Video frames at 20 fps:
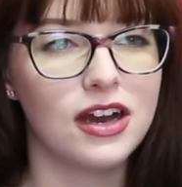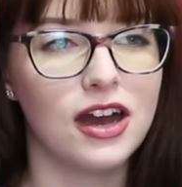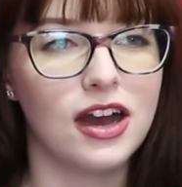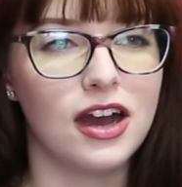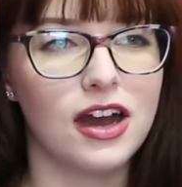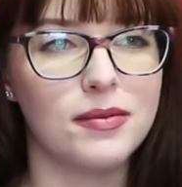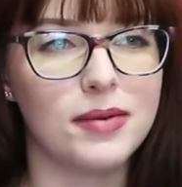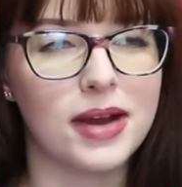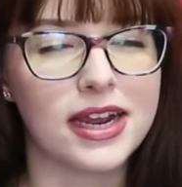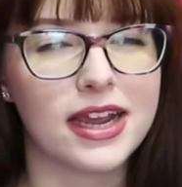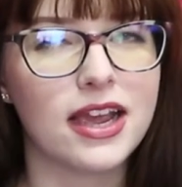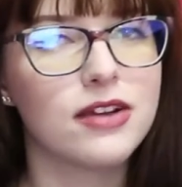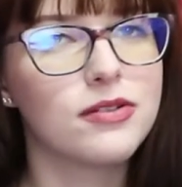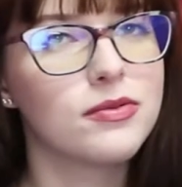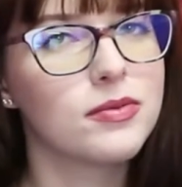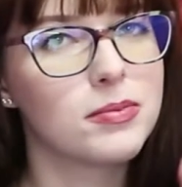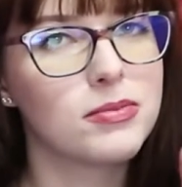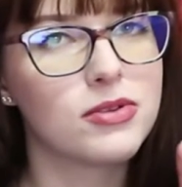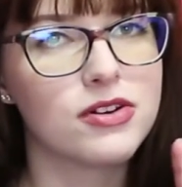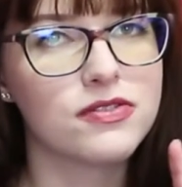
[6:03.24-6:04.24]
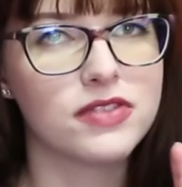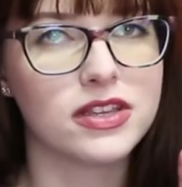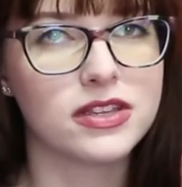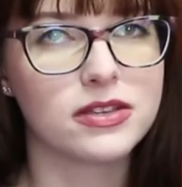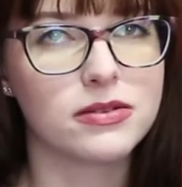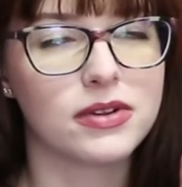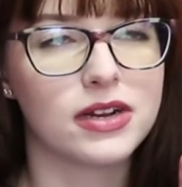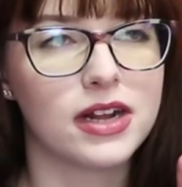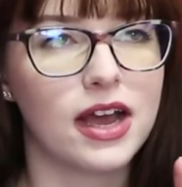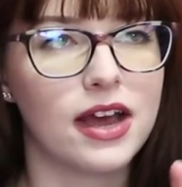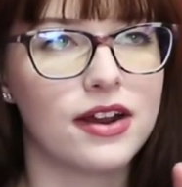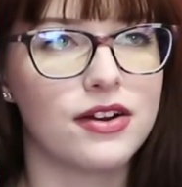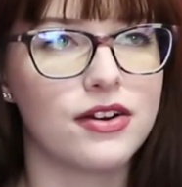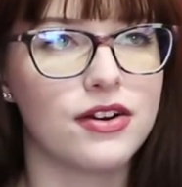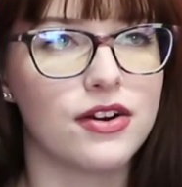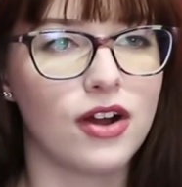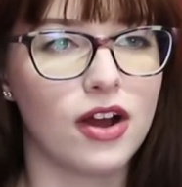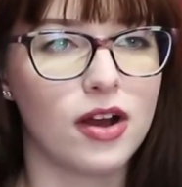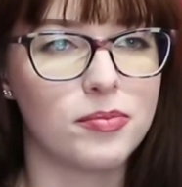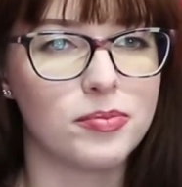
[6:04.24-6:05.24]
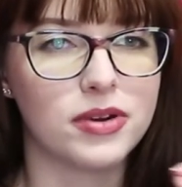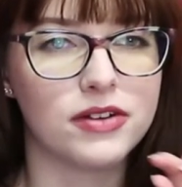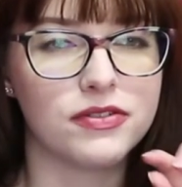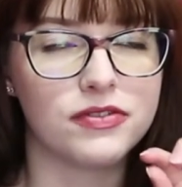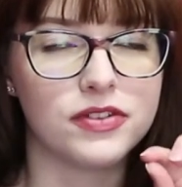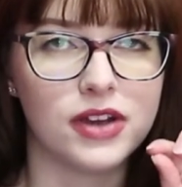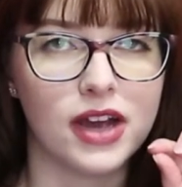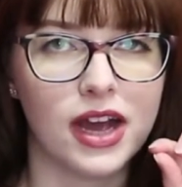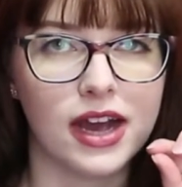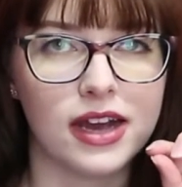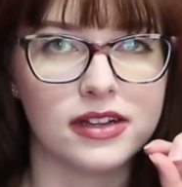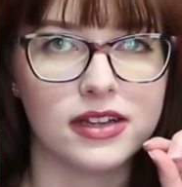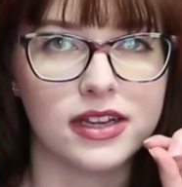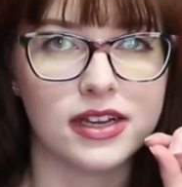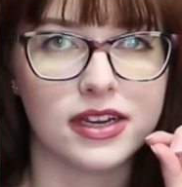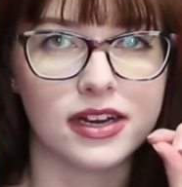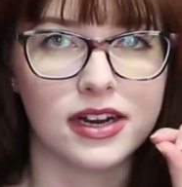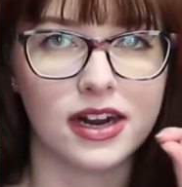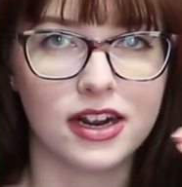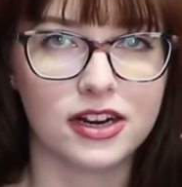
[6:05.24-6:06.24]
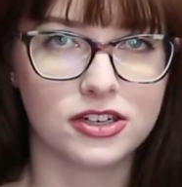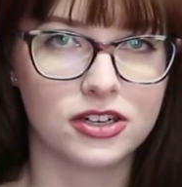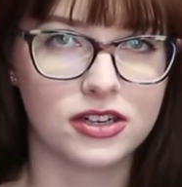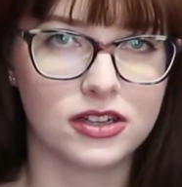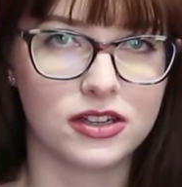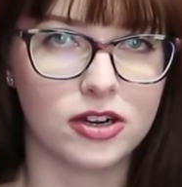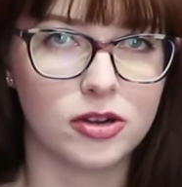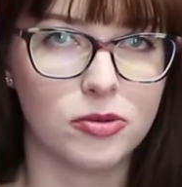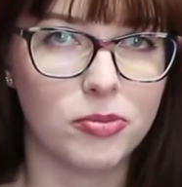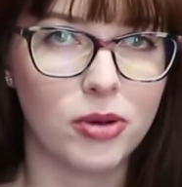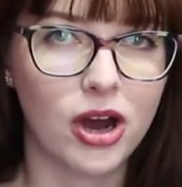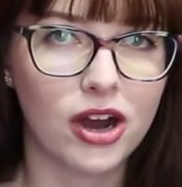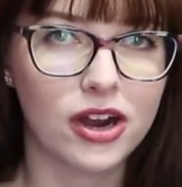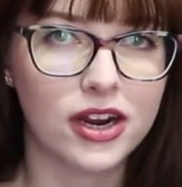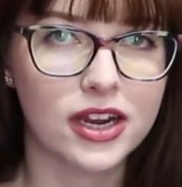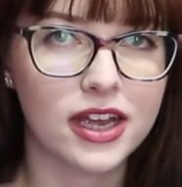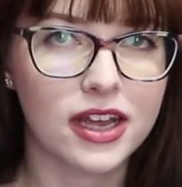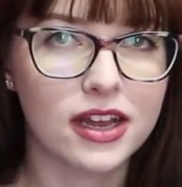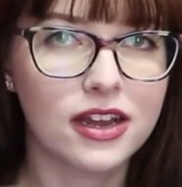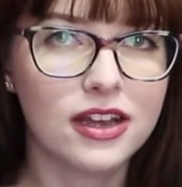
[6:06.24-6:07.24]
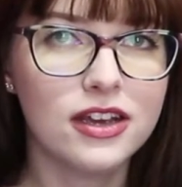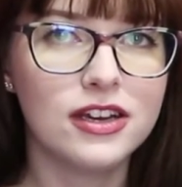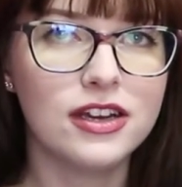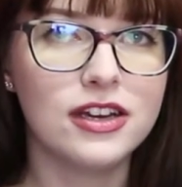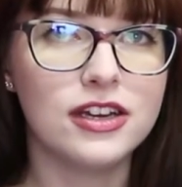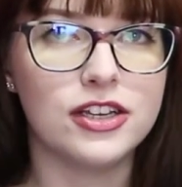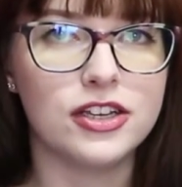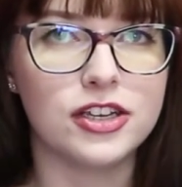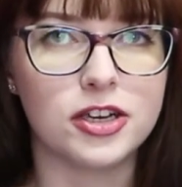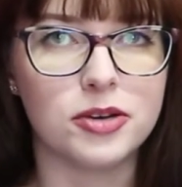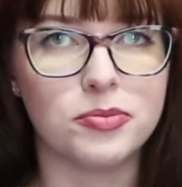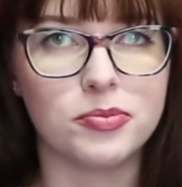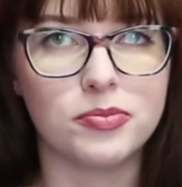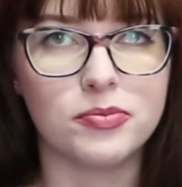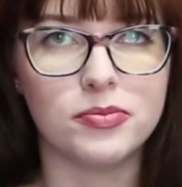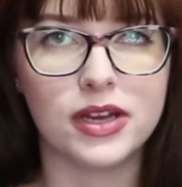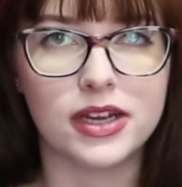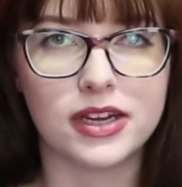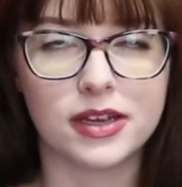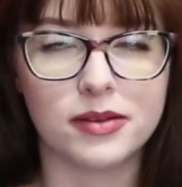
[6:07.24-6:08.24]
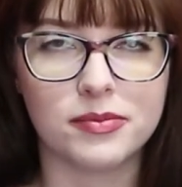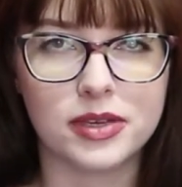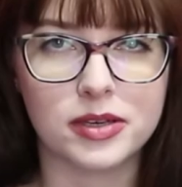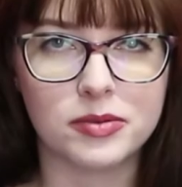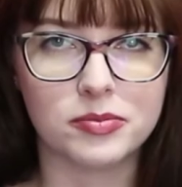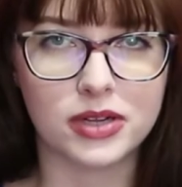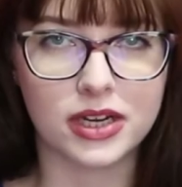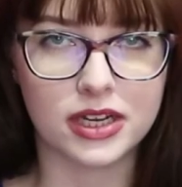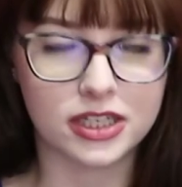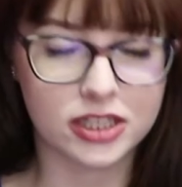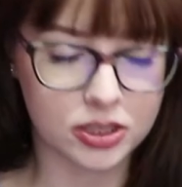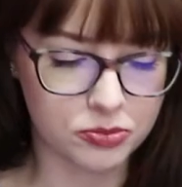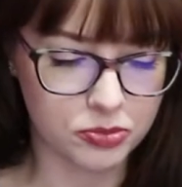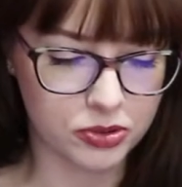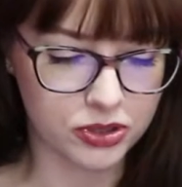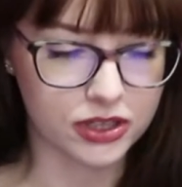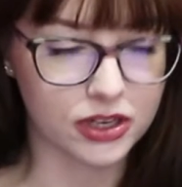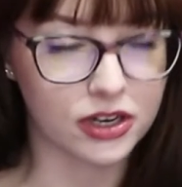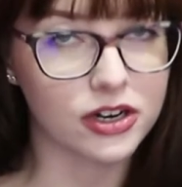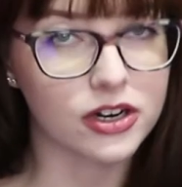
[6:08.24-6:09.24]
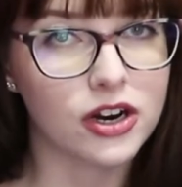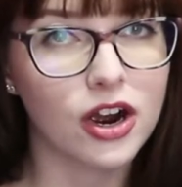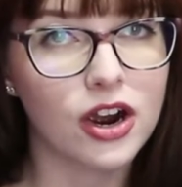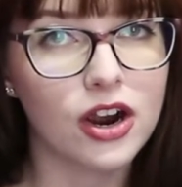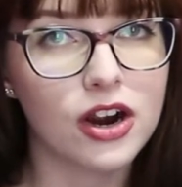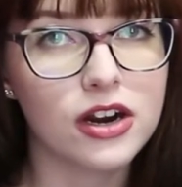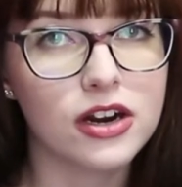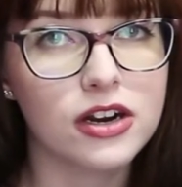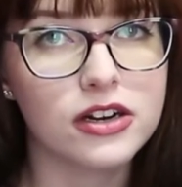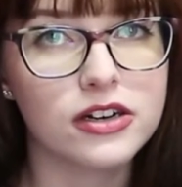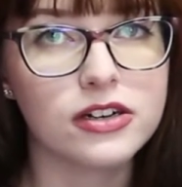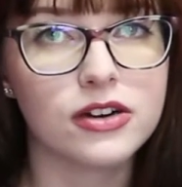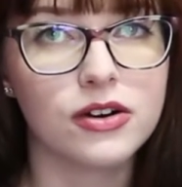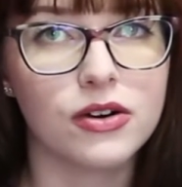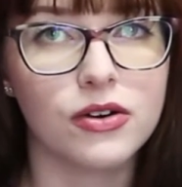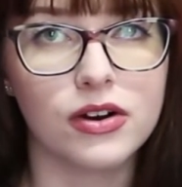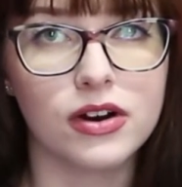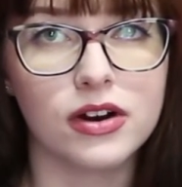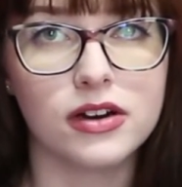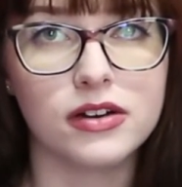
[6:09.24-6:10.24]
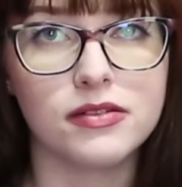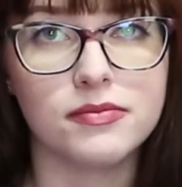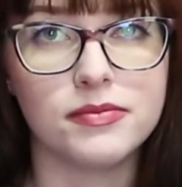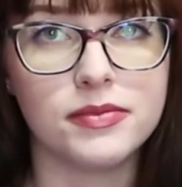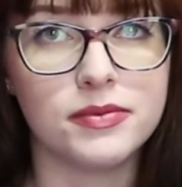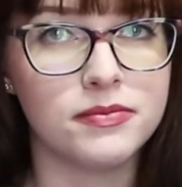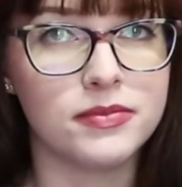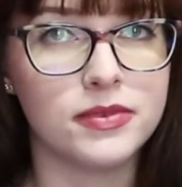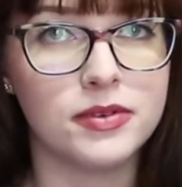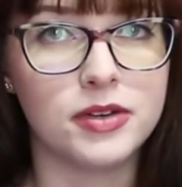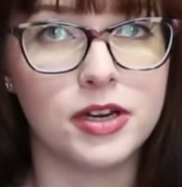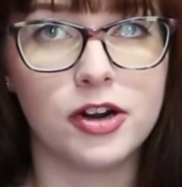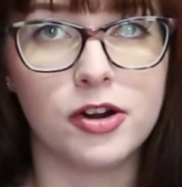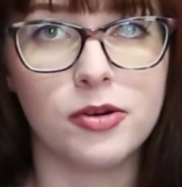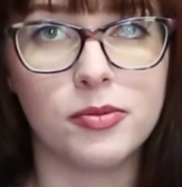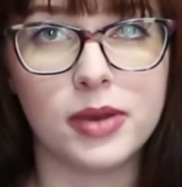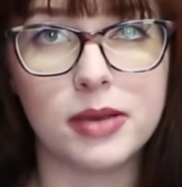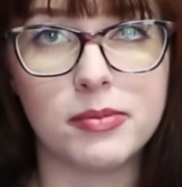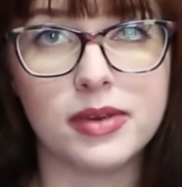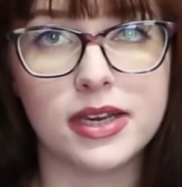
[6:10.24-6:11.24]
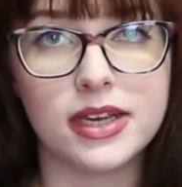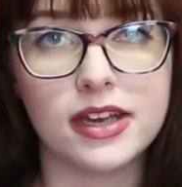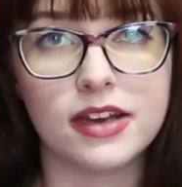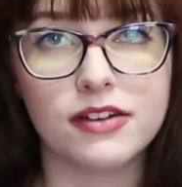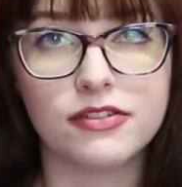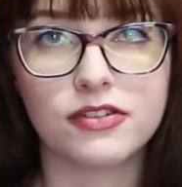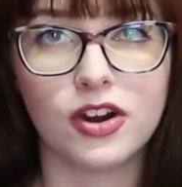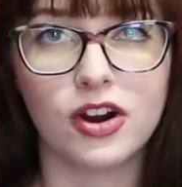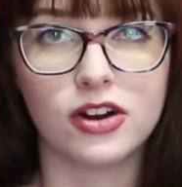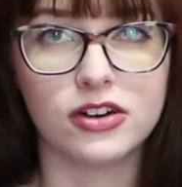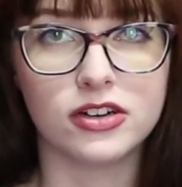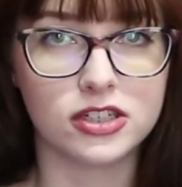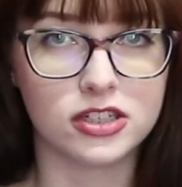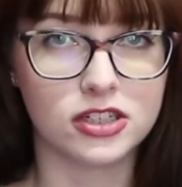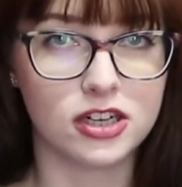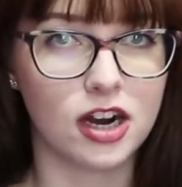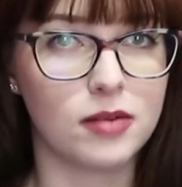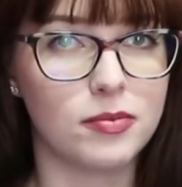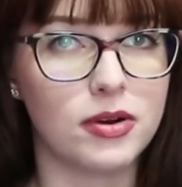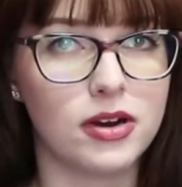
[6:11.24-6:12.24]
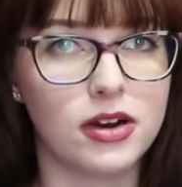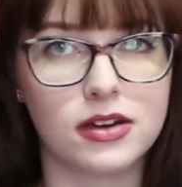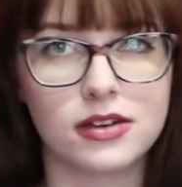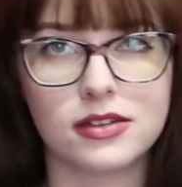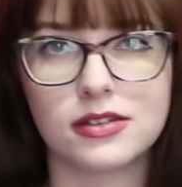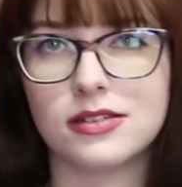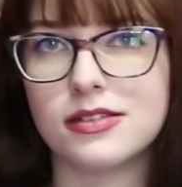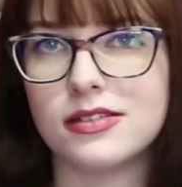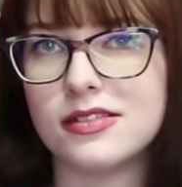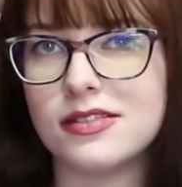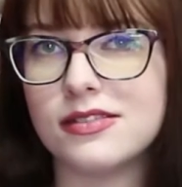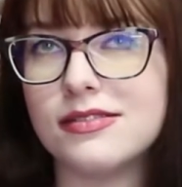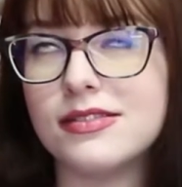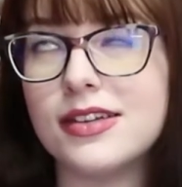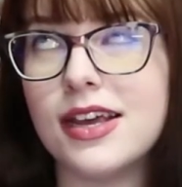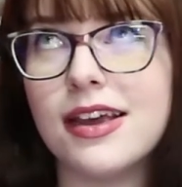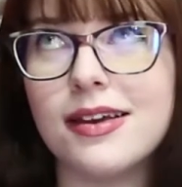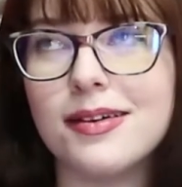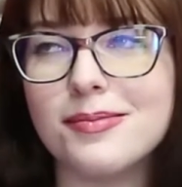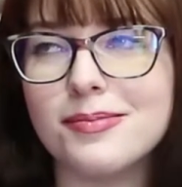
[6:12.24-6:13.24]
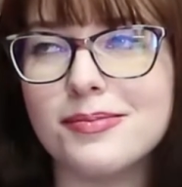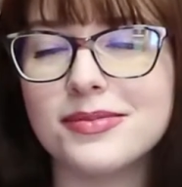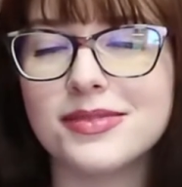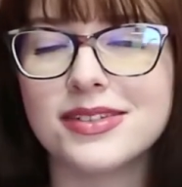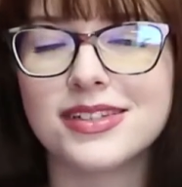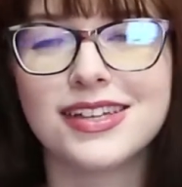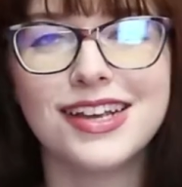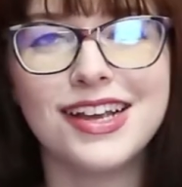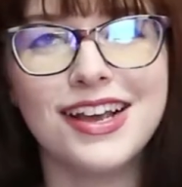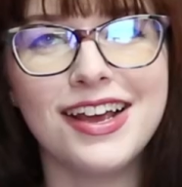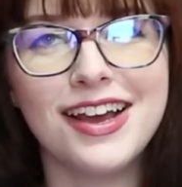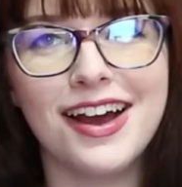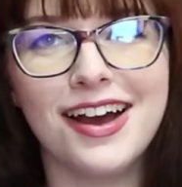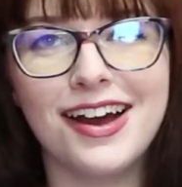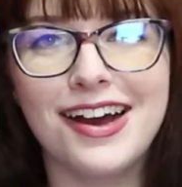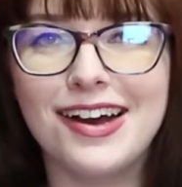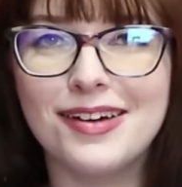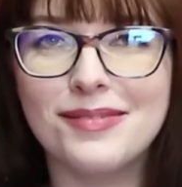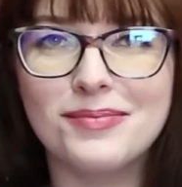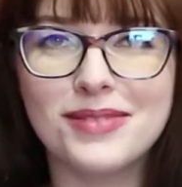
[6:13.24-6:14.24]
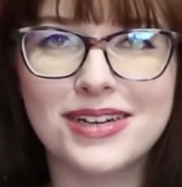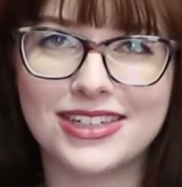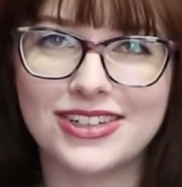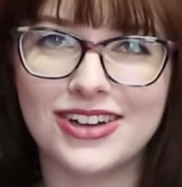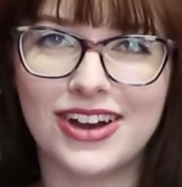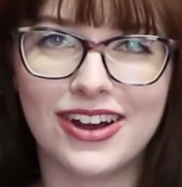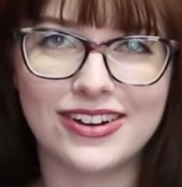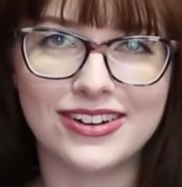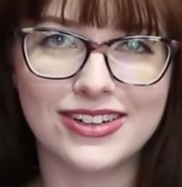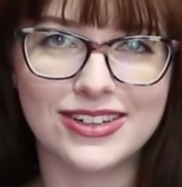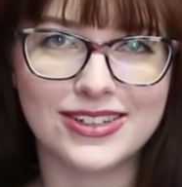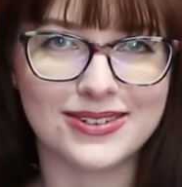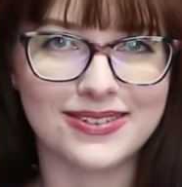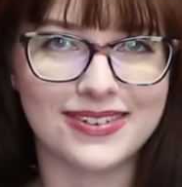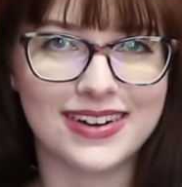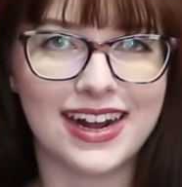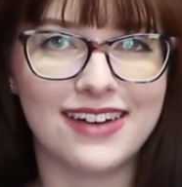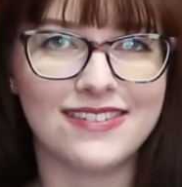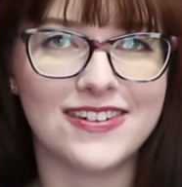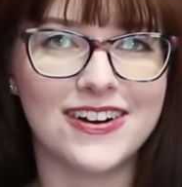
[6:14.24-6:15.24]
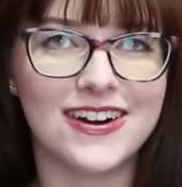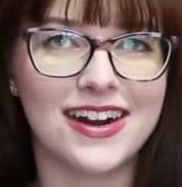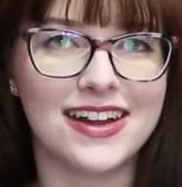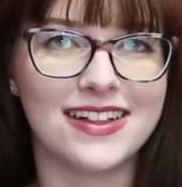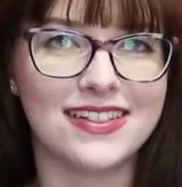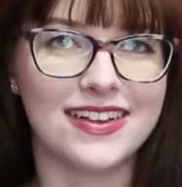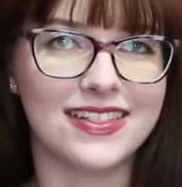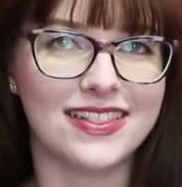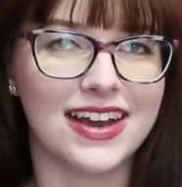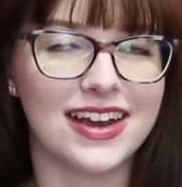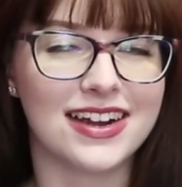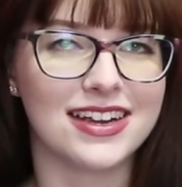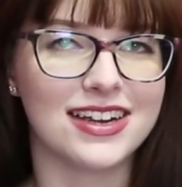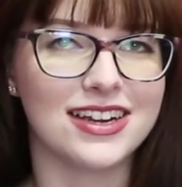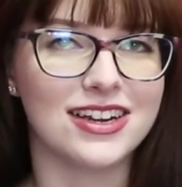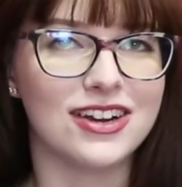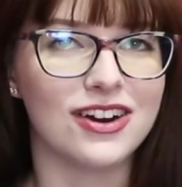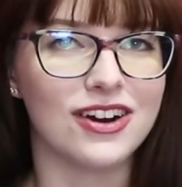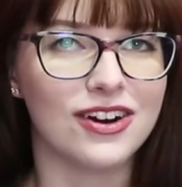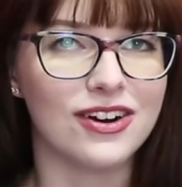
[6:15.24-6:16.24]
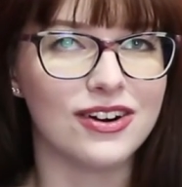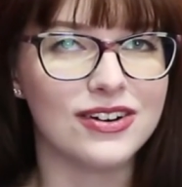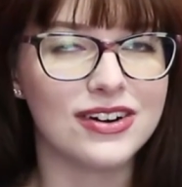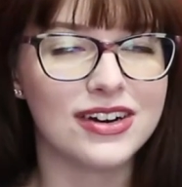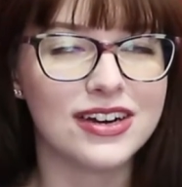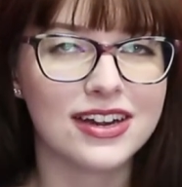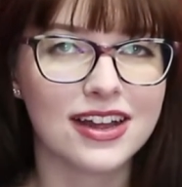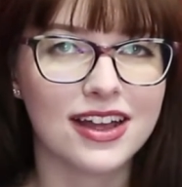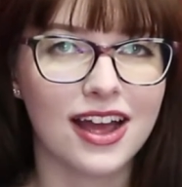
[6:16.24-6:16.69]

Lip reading: I can't remember if this one had it or not, but if you add like an extra little pocket, it can be a place to put their card, or you know, maybe a gift card to Starbucks, Tim's, McDonald's, whatever, and then that can go